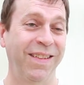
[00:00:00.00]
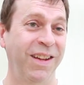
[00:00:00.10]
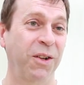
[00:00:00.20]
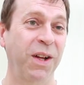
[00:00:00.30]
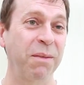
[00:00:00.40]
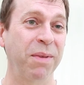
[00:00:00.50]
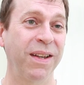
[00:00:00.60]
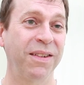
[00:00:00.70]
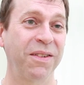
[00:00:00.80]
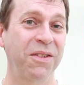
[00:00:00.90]
they're all
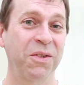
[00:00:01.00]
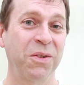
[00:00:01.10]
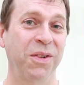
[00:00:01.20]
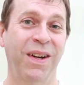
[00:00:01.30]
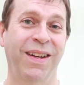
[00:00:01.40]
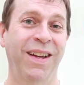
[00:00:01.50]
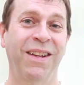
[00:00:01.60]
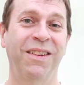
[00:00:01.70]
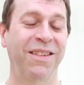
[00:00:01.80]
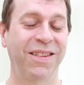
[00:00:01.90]
happy, so I
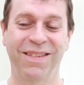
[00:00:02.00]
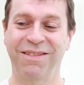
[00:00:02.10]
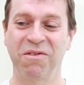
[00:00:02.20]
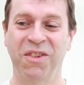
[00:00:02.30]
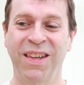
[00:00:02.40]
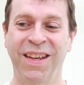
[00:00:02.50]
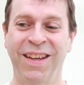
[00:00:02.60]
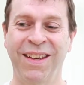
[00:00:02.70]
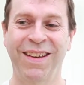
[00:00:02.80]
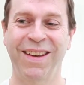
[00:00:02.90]
can't
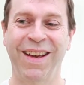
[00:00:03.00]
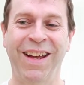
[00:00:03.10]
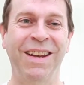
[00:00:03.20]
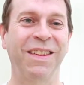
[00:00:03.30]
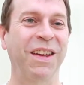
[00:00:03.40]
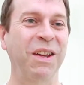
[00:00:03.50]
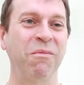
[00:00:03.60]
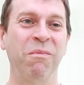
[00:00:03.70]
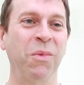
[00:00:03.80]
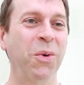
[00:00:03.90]
say
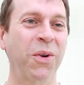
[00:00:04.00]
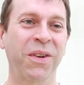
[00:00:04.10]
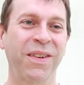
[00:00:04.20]
anything more